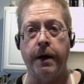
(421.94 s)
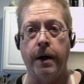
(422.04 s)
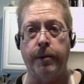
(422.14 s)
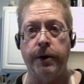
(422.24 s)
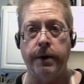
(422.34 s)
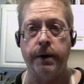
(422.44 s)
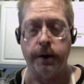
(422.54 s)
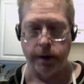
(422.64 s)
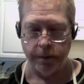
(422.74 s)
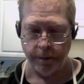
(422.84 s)
up
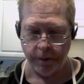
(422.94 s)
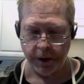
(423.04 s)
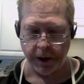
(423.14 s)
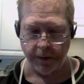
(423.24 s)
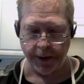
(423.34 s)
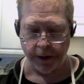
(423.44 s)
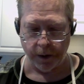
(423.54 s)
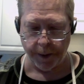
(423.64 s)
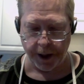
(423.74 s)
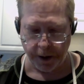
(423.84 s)
the cellophane a little
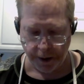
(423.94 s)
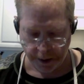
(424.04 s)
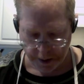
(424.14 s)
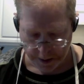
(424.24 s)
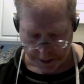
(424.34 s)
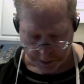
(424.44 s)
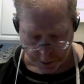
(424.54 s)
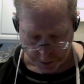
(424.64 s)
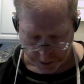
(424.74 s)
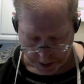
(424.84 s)
bit. That's a
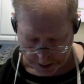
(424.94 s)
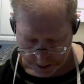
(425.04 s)
good sign.